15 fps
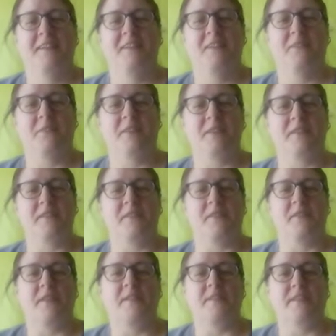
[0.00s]
Oh, goodness
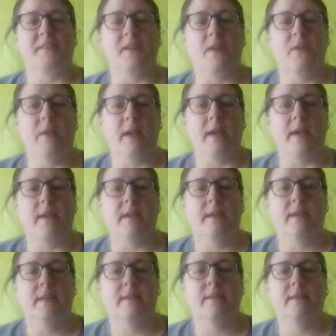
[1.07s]
gracious. Okay.
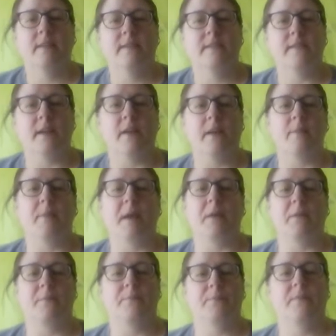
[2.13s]
Sorry
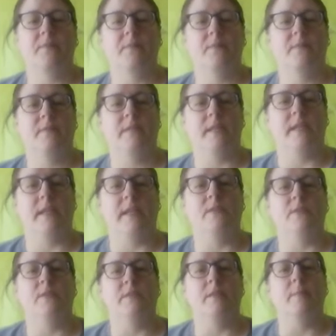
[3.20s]
about
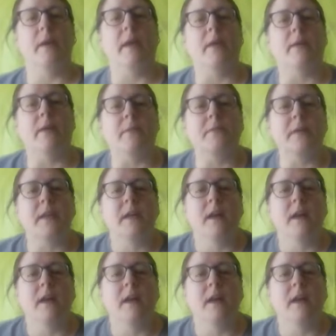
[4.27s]
teenagers in the background.